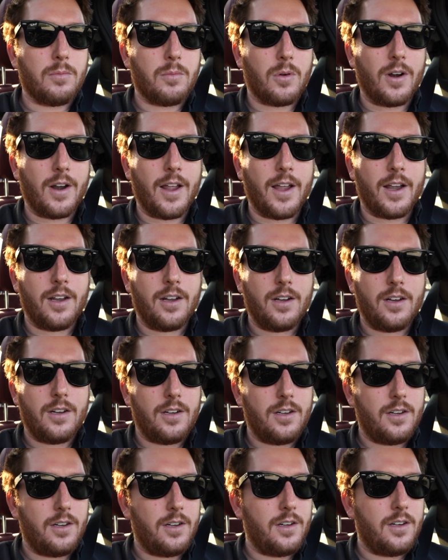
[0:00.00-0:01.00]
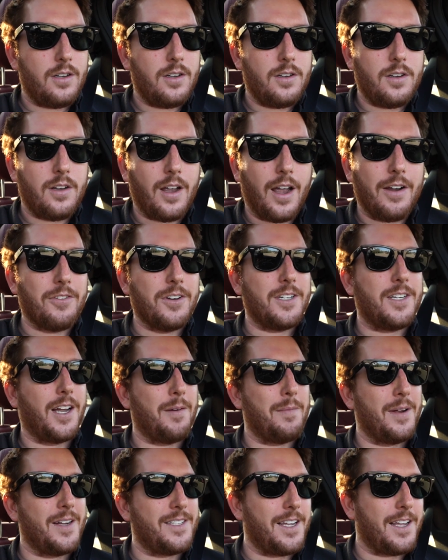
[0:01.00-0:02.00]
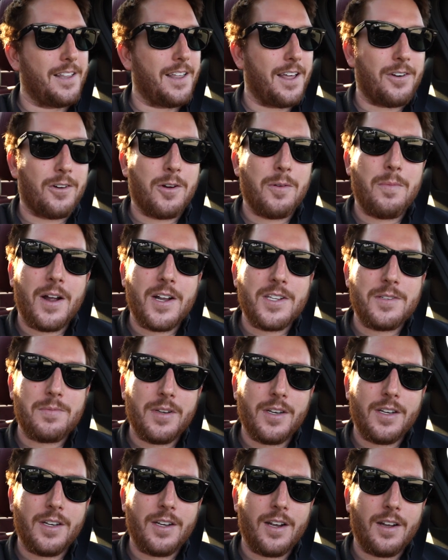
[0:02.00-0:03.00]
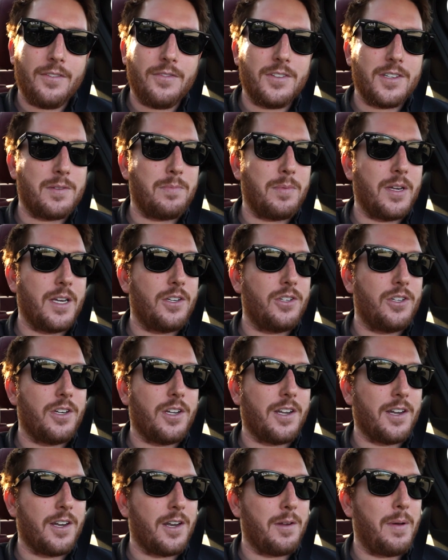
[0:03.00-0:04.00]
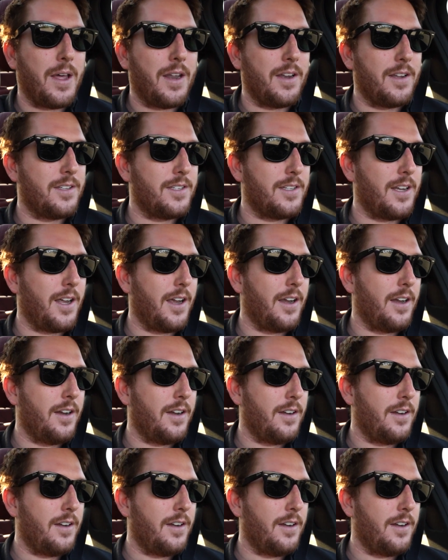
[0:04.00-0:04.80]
Good morning. Every time I say that, it reminds me of the speech in Independence Day.